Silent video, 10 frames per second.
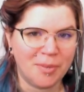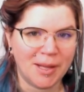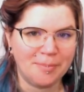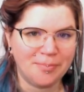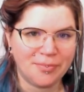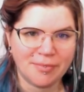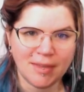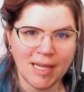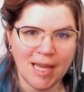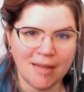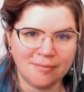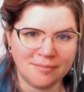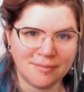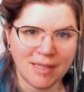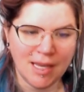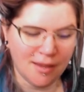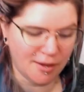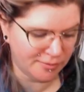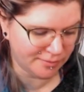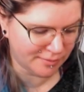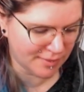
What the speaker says: but yeah, yellow.